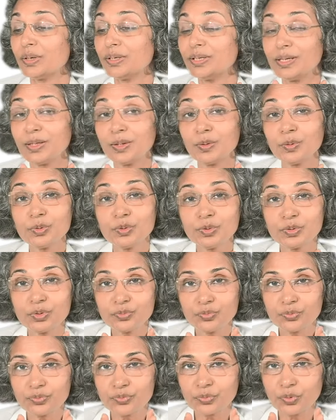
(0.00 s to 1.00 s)
down to
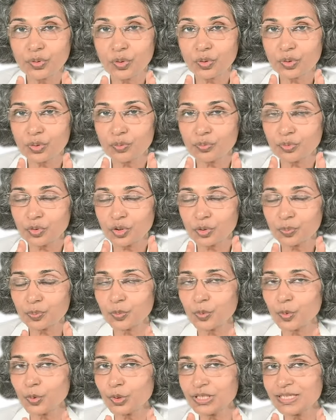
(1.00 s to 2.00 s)

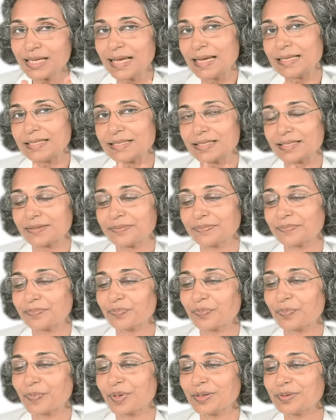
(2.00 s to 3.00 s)
4.8.
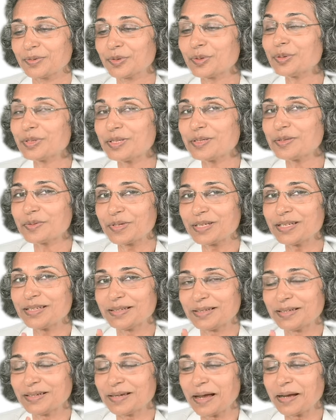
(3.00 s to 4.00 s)
So it is
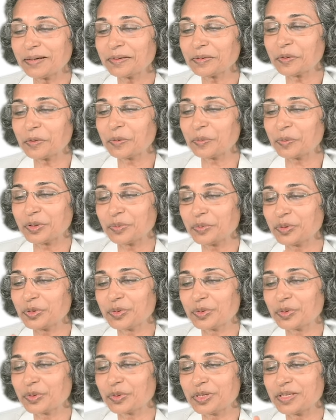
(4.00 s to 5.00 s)
very uncommon.
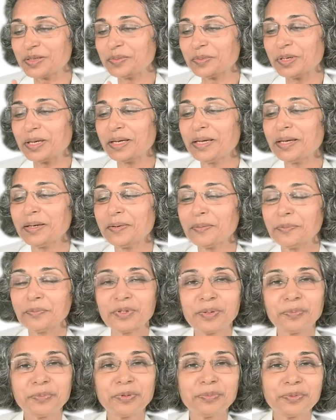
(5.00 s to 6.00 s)
Usually,
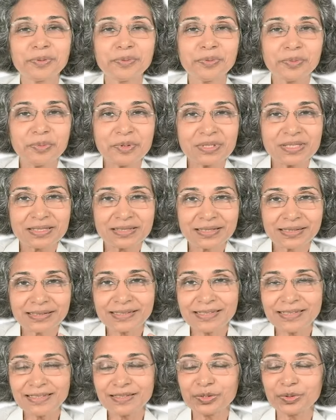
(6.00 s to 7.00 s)
the people will be
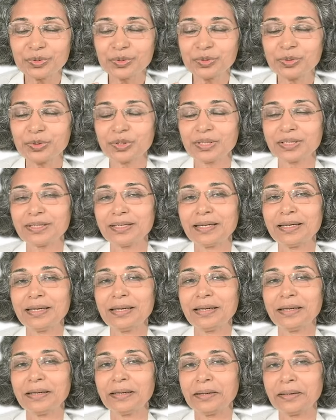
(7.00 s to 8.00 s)
struggling to
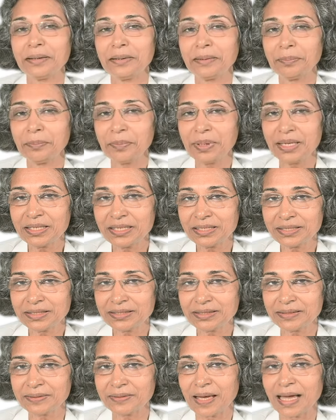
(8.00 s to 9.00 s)
make it
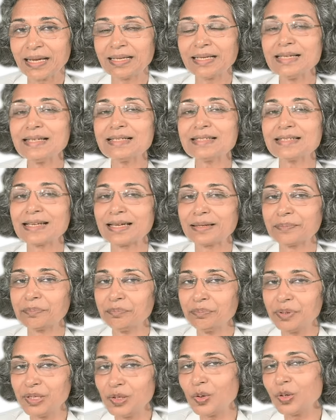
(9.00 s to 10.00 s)
at least
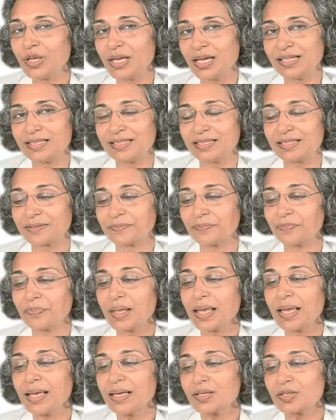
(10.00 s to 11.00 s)
below 8.
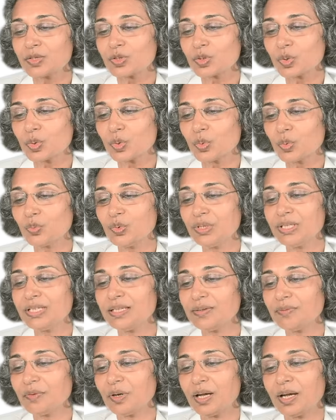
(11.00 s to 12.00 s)
So
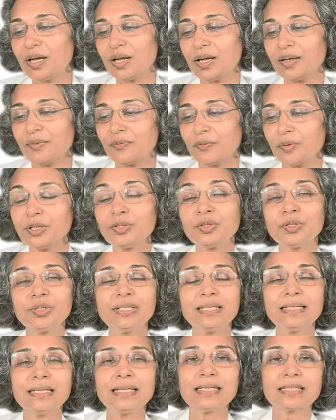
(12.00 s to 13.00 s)
within
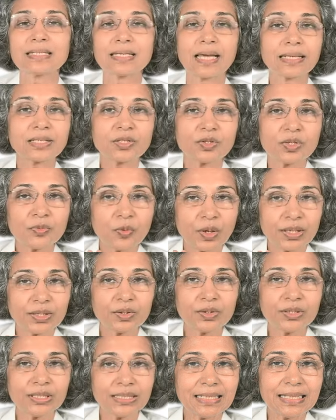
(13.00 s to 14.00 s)
120 days, actually
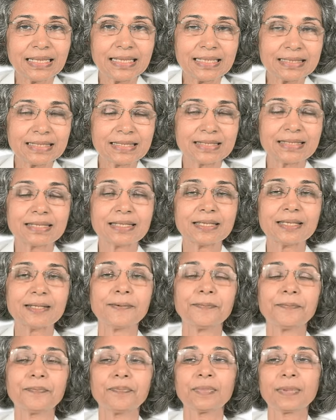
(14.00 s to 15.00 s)
120 days is
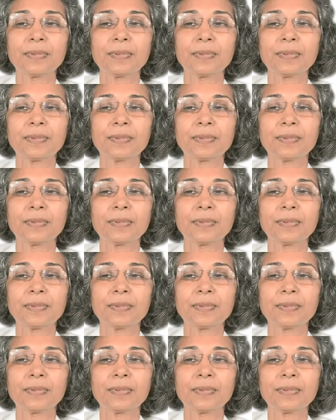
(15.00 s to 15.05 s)
the